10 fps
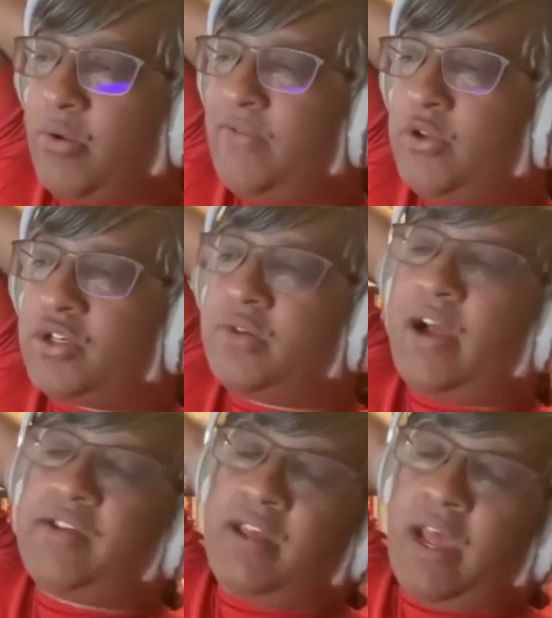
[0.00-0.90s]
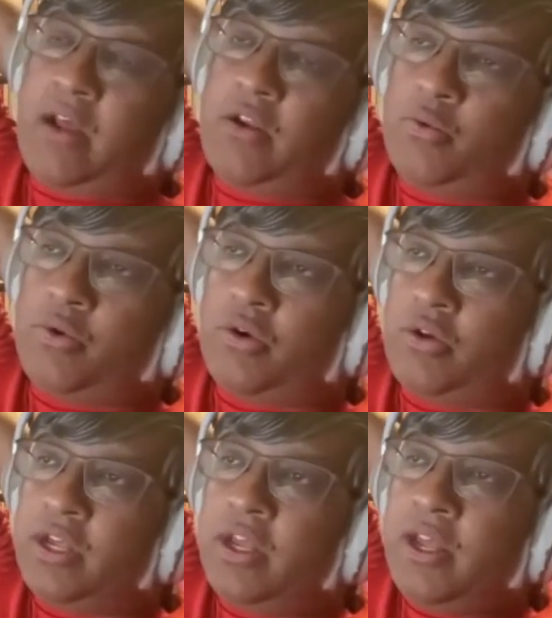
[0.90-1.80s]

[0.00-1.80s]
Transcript: revolution, the rise of the Anglo world.